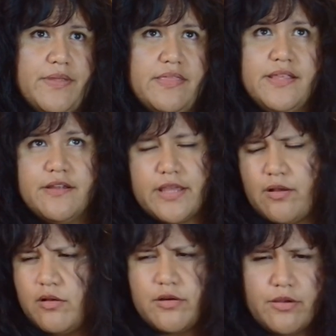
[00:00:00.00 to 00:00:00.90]
I think they
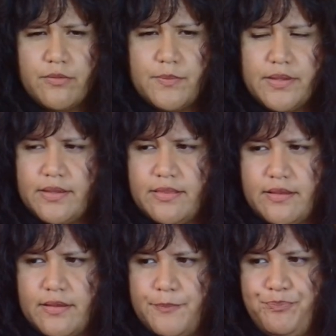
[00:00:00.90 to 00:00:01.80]
call her Arima in
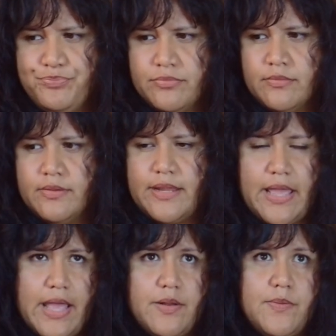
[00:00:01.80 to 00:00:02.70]
the
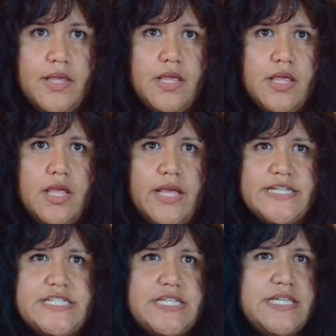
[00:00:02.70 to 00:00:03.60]
anime,
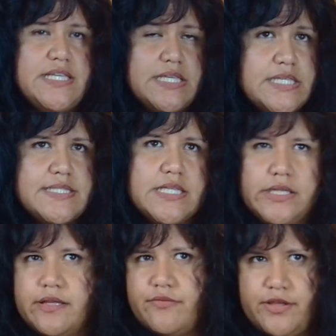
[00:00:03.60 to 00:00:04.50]
she is the love